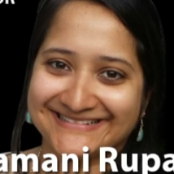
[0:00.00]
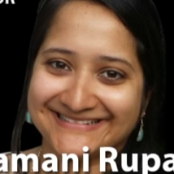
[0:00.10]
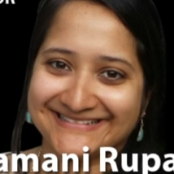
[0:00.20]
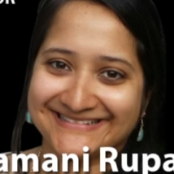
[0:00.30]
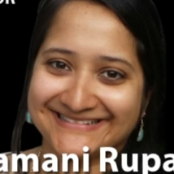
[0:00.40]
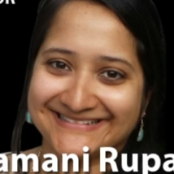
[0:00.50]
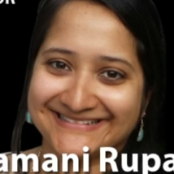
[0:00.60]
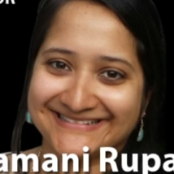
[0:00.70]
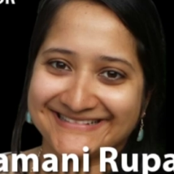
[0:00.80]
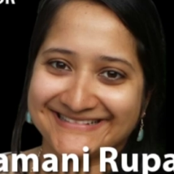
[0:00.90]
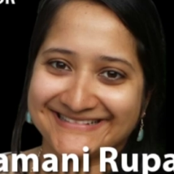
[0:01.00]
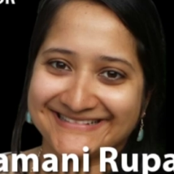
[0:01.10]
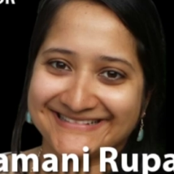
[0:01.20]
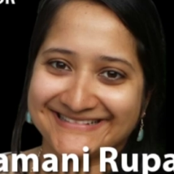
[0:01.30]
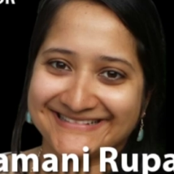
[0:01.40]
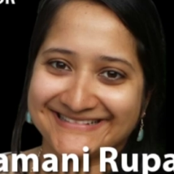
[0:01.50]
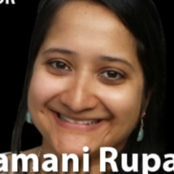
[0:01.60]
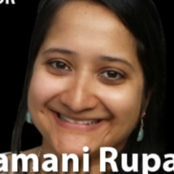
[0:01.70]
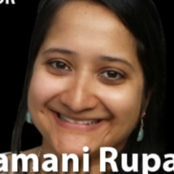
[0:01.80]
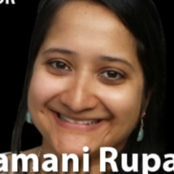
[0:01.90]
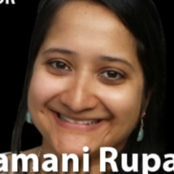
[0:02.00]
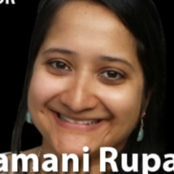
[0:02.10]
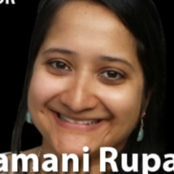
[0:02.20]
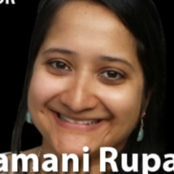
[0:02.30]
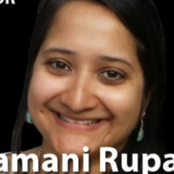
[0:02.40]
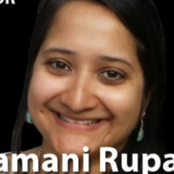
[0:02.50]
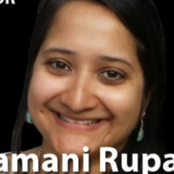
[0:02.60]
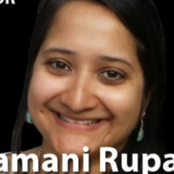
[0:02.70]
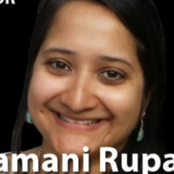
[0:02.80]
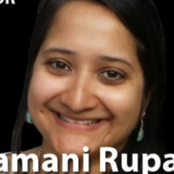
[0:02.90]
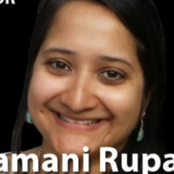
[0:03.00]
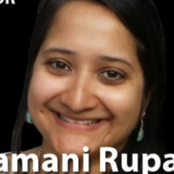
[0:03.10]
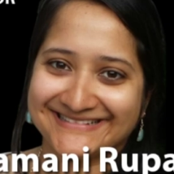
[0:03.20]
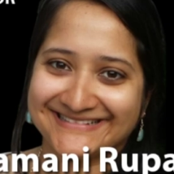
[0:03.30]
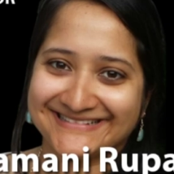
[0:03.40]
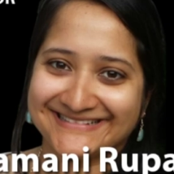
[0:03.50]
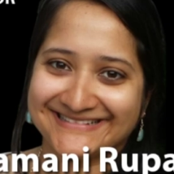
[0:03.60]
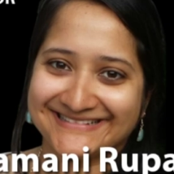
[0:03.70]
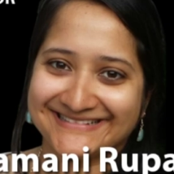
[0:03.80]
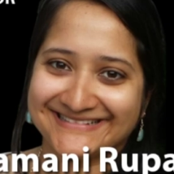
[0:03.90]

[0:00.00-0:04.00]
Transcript: This is a still picture; no speech is visible.